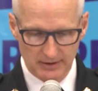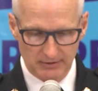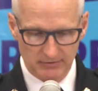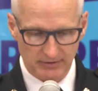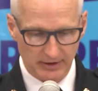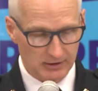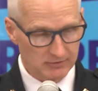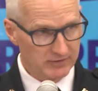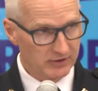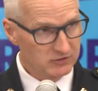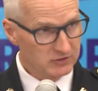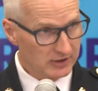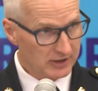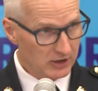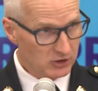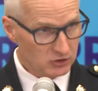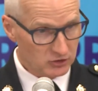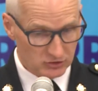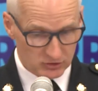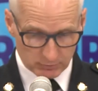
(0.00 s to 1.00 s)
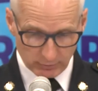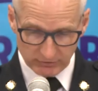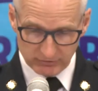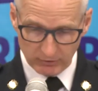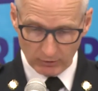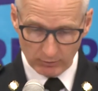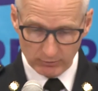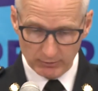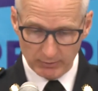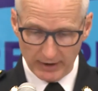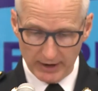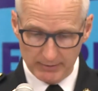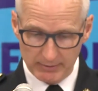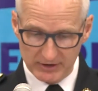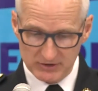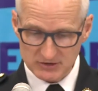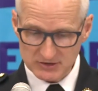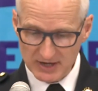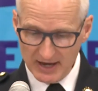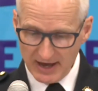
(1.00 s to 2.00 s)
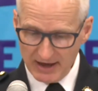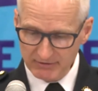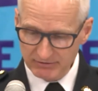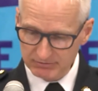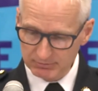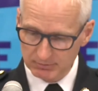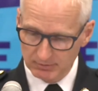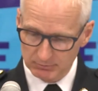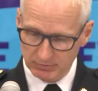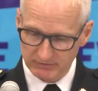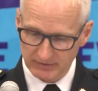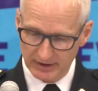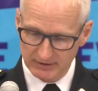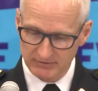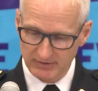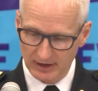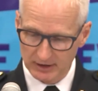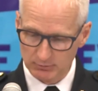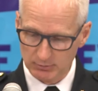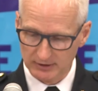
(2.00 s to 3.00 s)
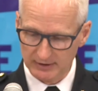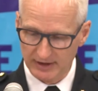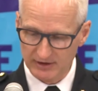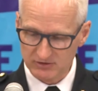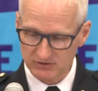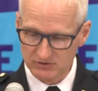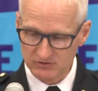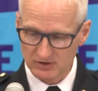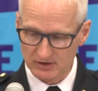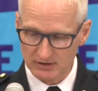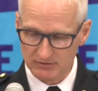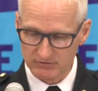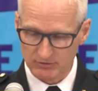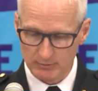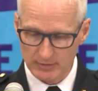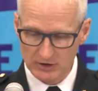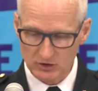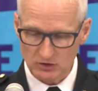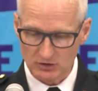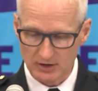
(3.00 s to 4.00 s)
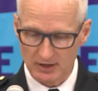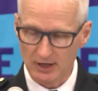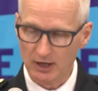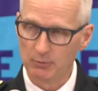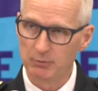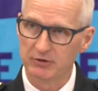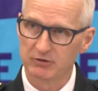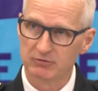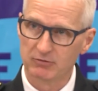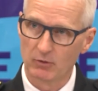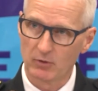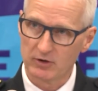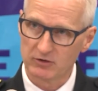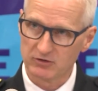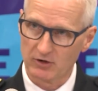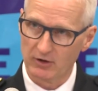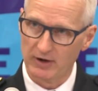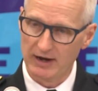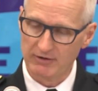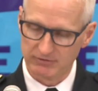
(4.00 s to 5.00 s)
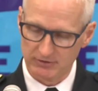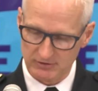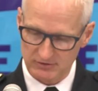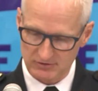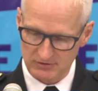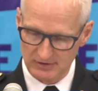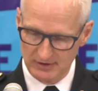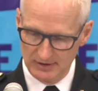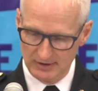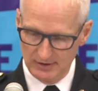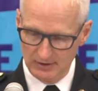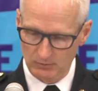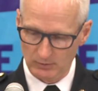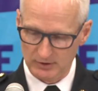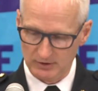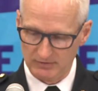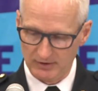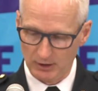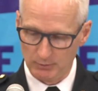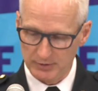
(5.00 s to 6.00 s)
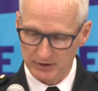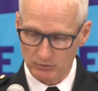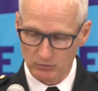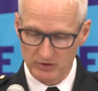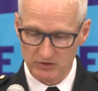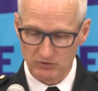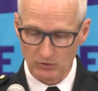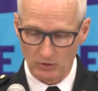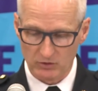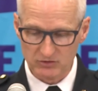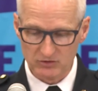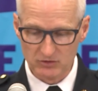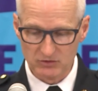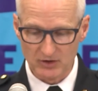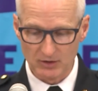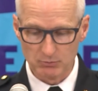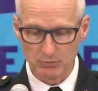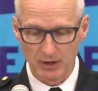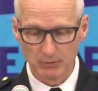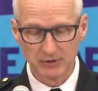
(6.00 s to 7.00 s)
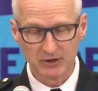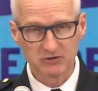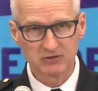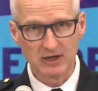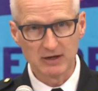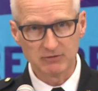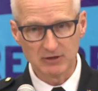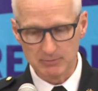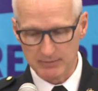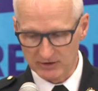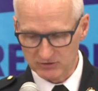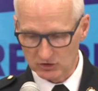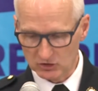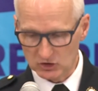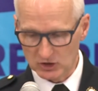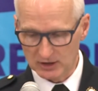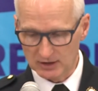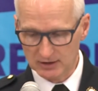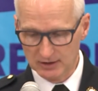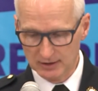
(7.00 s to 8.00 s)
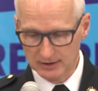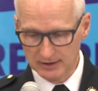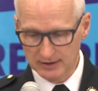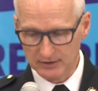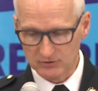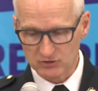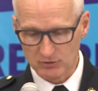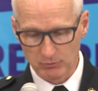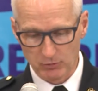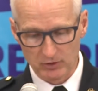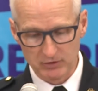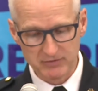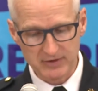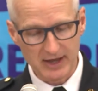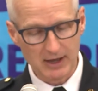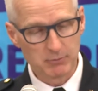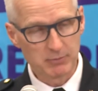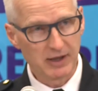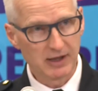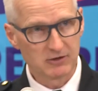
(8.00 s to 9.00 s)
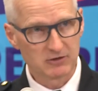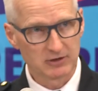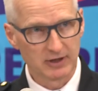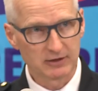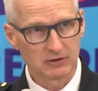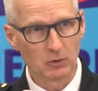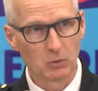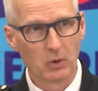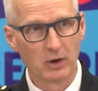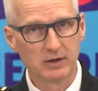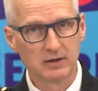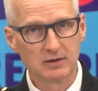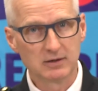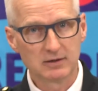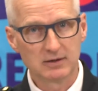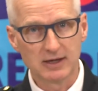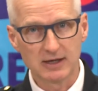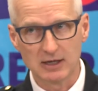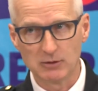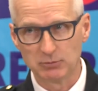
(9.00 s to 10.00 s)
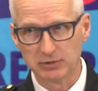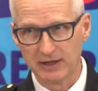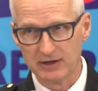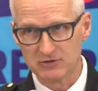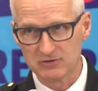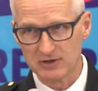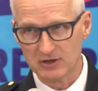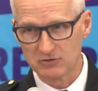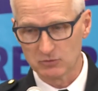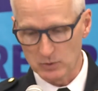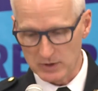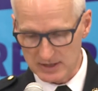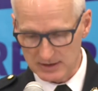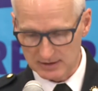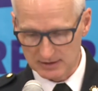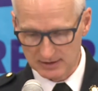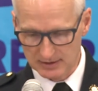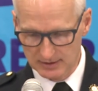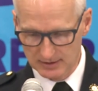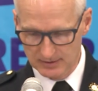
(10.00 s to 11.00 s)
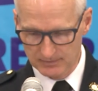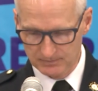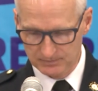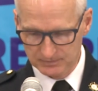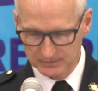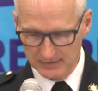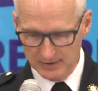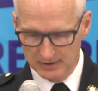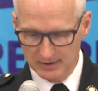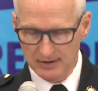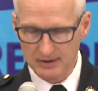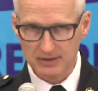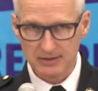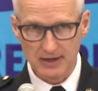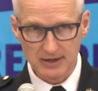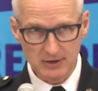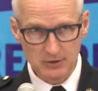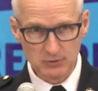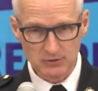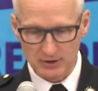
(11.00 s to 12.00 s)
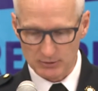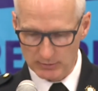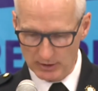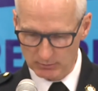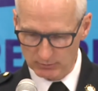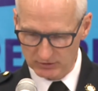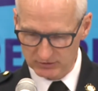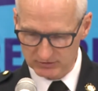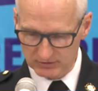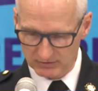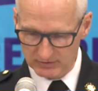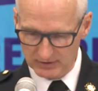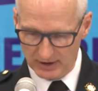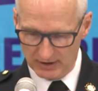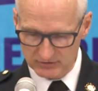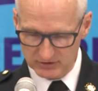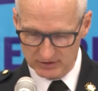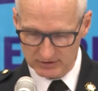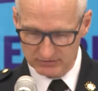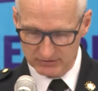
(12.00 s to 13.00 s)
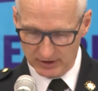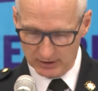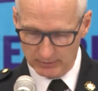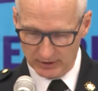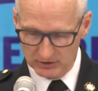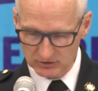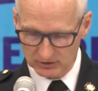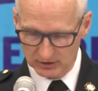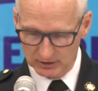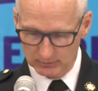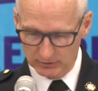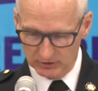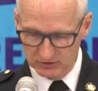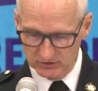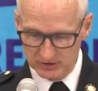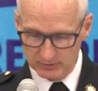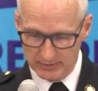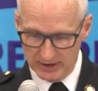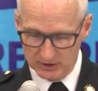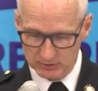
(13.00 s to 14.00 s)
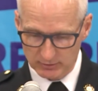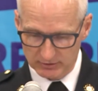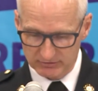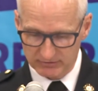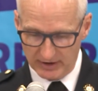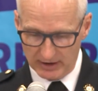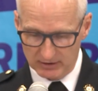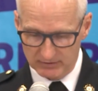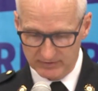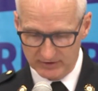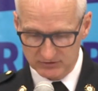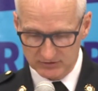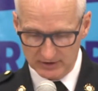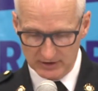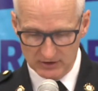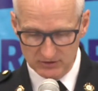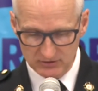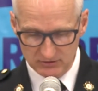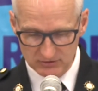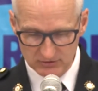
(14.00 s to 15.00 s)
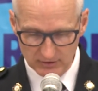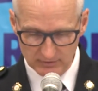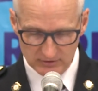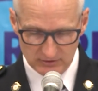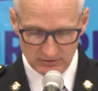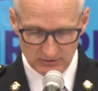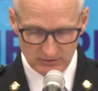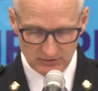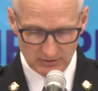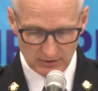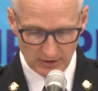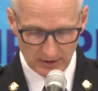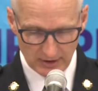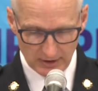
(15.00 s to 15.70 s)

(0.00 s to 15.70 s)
Fire investigations performed by my staff provide valuable lessons and information that help us focus our efforts when developing resources and public safety messaging in support of campaigns like the one taking place this week. Thank you to the members of the Office of the Fire Marshal and Emergency Management Fire Investigation Services